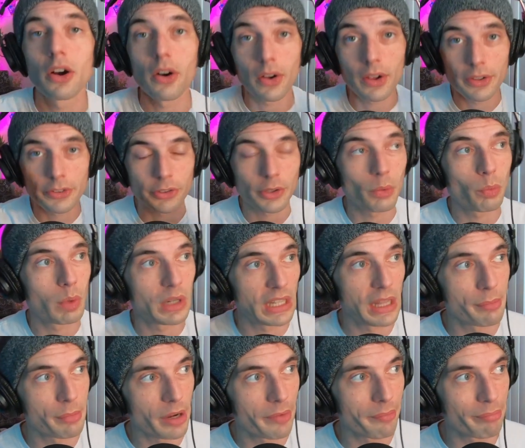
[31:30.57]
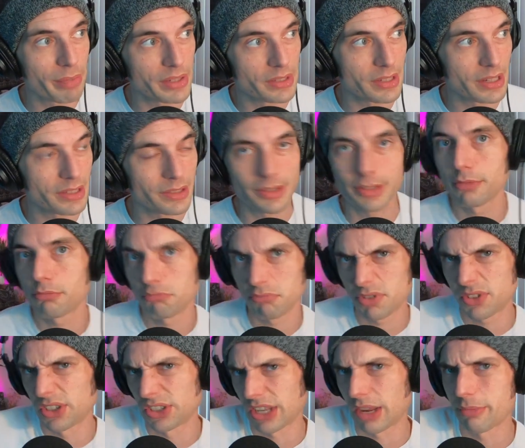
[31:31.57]
Also, while I'm on business,
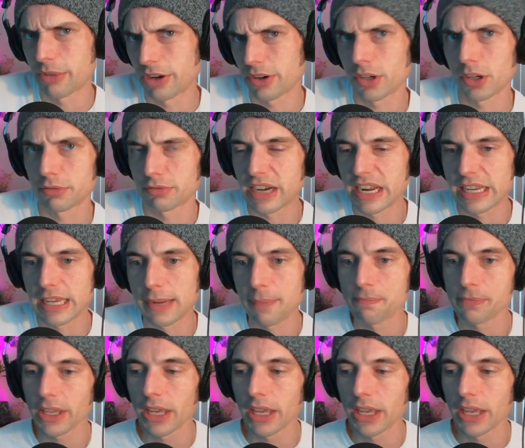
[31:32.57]
since I'm here already,